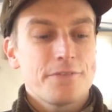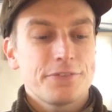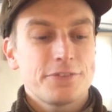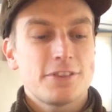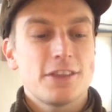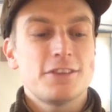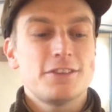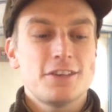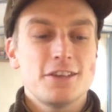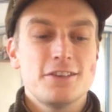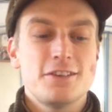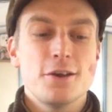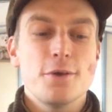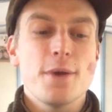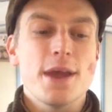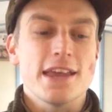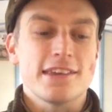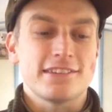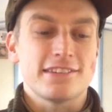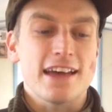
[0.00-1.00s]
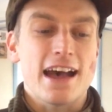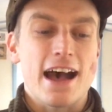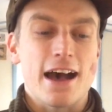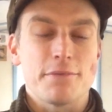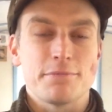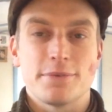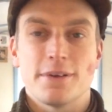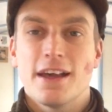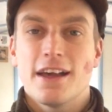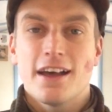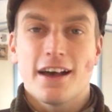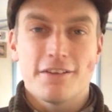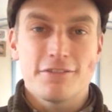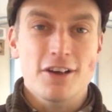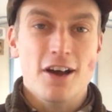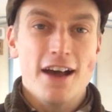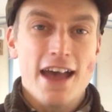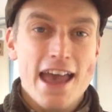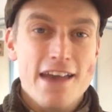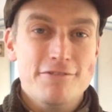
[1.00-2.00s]
Todoist app. I've
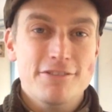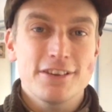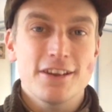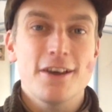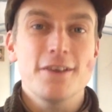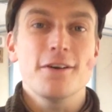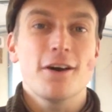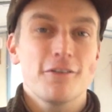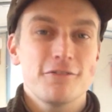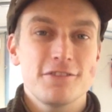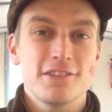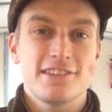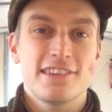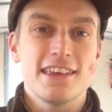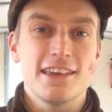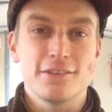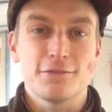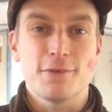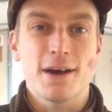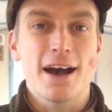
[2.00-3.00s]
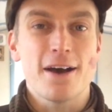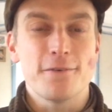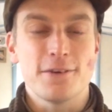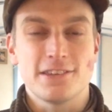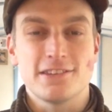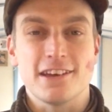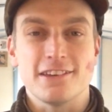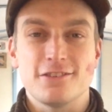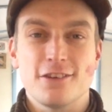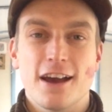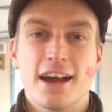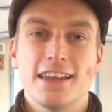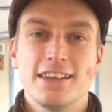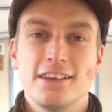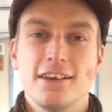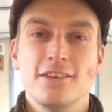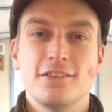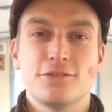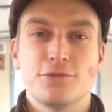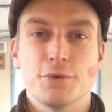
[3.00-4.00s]
got Evernote obviously as well, which I try and
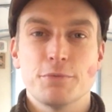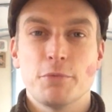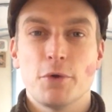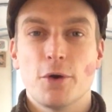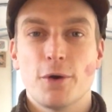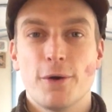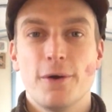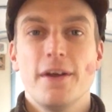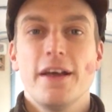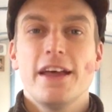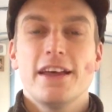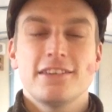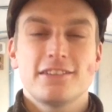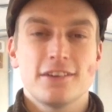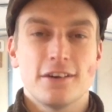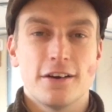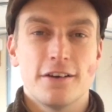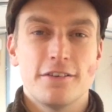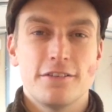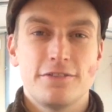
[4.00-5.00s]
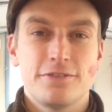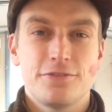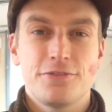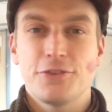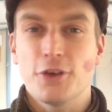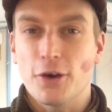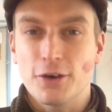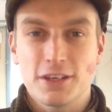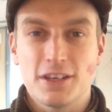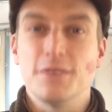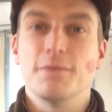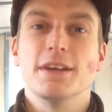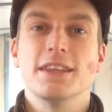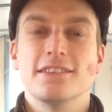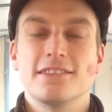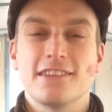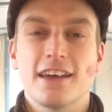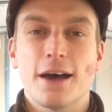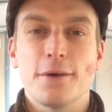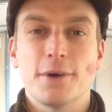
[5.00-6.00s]
use for more sort of
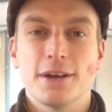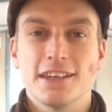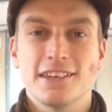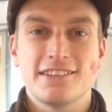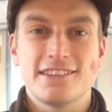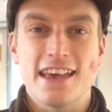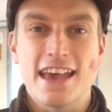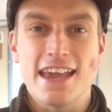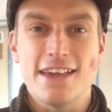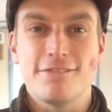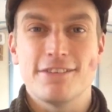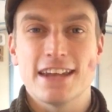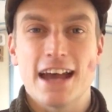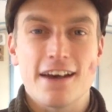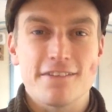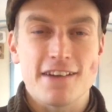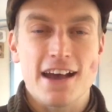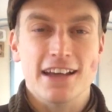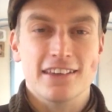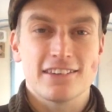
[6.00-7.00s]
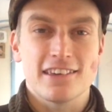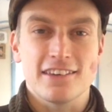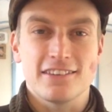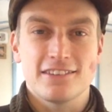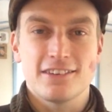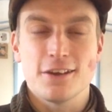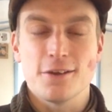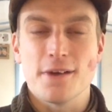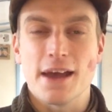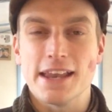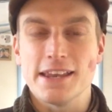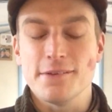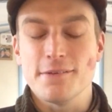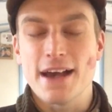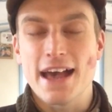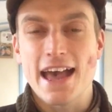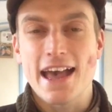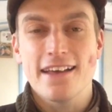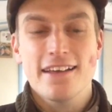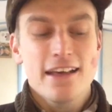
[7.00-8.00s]
documents that I want to save and have access to
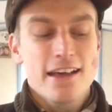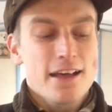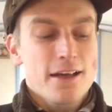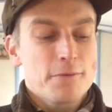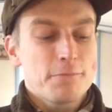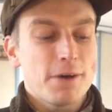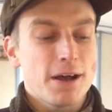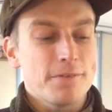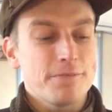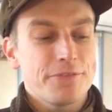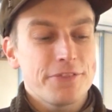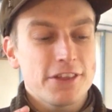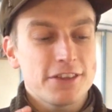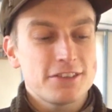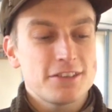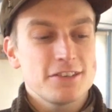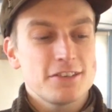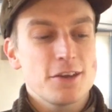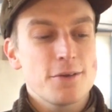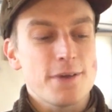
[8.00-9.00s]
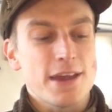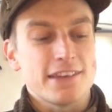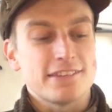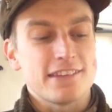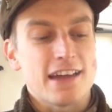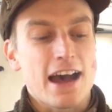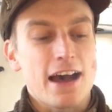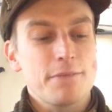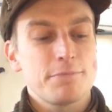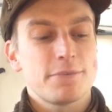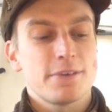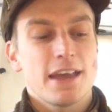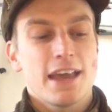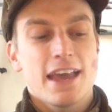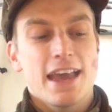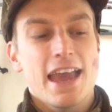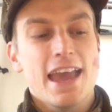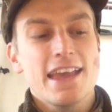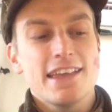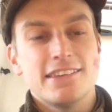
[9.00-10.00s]
anywhere. But the Todoist app
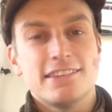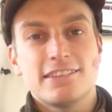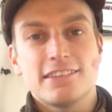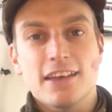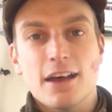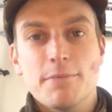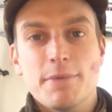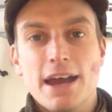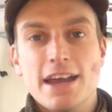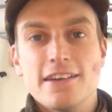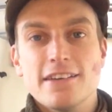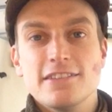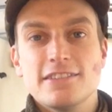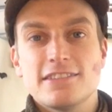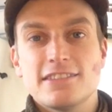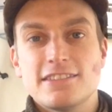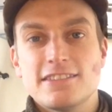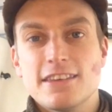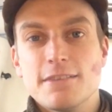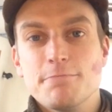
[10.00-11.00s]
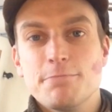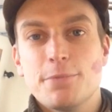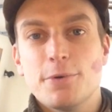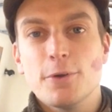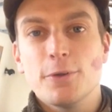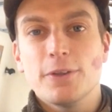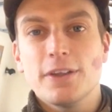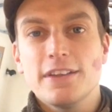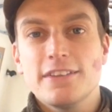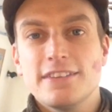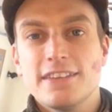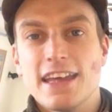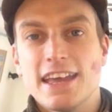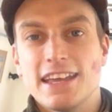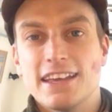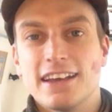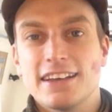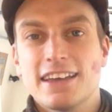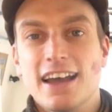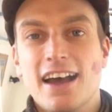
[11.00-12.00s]
is about as simple a
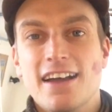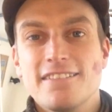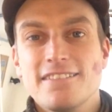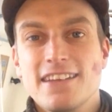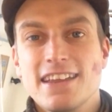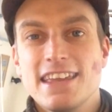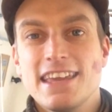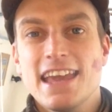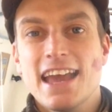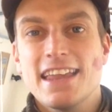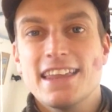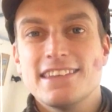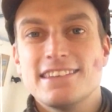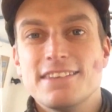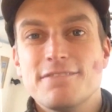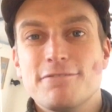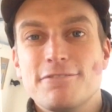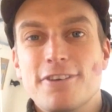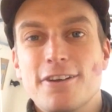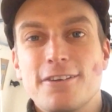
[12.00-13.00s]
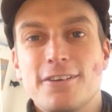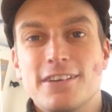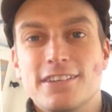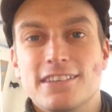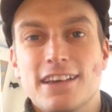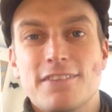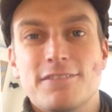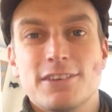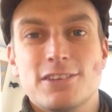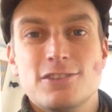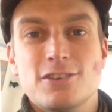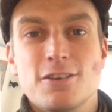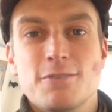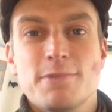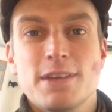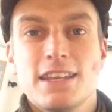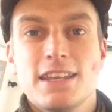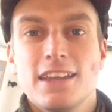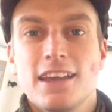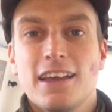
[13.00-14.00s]
thing. I can't really get this in focus, I'm
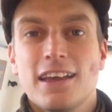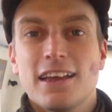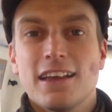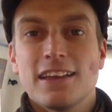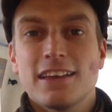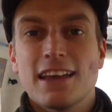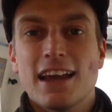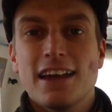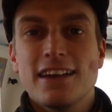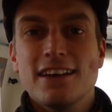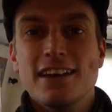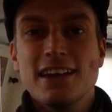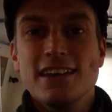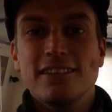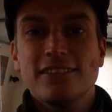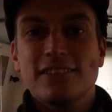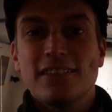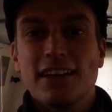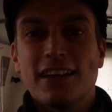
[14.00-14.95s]
assuming. Can I?